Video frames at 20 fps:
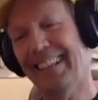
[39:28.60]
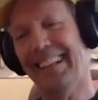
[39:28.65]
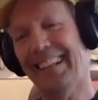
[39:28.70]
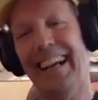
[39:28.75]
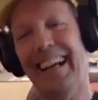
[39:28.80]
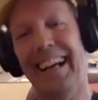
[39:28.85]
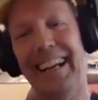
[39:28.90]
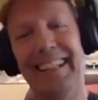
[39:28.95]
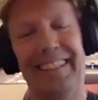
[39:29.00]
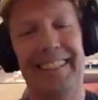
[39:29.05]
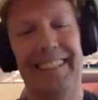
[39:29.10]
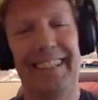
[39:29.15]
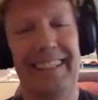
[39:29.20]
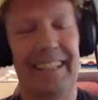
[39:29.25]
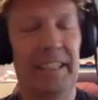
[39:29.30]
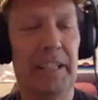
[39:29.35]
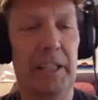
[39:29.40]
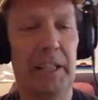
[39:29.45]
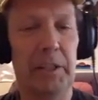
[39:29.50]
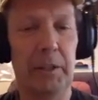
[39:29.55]
And
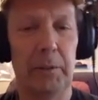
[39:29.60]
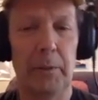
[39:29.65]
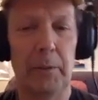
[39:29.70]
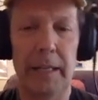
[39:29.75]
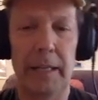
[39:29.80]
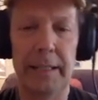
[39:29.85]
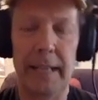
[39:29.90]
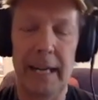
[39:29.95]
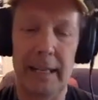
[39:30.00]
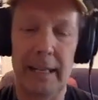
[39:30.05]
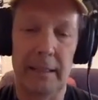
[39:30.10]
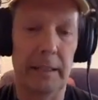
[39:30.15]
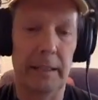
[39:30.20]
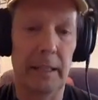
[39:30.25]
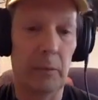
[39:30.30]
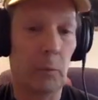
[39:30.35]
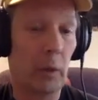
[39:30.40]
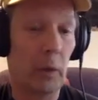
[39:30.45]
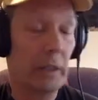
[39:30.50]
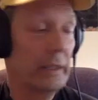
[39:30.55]
then you ride down. And
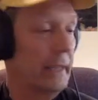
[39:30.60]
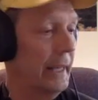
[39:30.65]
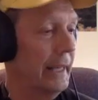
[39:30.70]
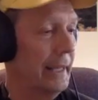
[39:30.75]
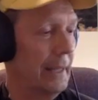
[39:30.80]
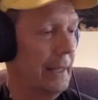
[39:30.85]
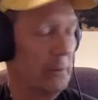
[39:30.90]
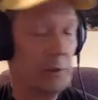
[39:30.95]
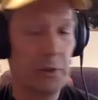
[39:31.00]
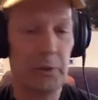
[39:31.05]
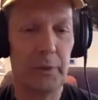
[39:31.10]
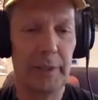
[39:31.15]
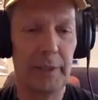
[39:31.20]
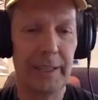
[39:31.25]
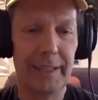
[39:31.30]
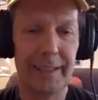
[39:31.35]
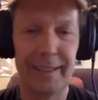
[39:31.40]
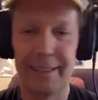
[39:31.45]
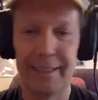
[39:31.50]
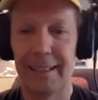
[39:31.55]
then one day I was
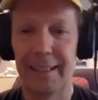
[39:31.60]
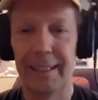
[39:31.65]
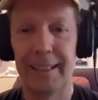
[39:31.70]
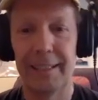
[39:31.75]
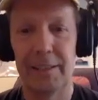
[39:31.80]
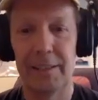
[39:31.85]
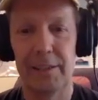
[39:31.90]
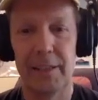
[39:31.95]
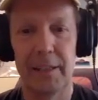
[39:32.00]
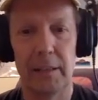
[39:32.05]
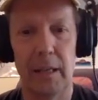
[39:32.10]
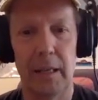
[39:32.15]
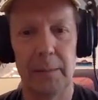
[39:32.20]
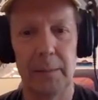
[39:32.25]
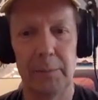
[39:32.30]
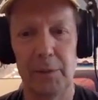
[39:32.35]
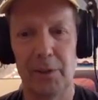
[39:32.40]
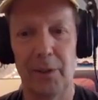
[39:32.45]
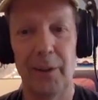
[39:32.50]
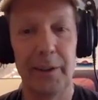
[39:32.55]
doing it, and they said,
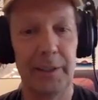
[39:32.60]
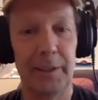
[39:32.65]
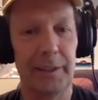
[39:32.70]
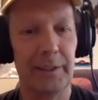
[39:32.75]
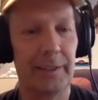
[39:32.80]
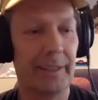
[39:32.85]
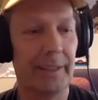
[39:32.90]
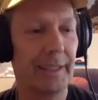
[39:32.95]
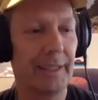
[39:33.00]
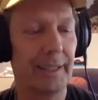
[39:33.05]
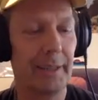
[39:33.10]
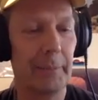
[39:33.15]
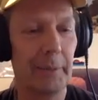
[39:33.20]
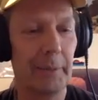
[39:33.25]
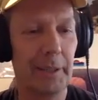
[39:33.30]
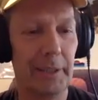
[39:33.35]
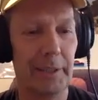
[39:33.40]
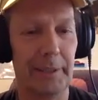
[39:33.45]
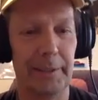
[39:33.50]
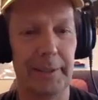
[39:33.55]
"I'm sorry, you can't come
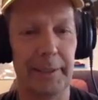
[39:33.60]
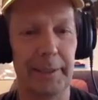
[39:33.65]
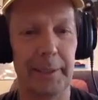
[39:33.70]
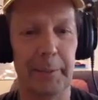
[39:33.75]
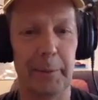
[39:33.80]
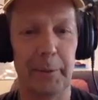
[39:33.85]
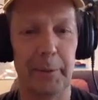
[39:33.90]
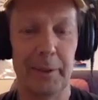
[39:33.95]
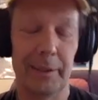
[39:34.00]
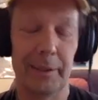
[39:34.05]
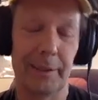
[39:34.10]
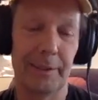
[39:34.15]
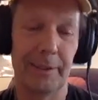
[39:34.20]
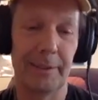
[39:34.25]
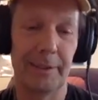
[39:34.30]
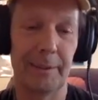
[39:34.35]
in here anymore."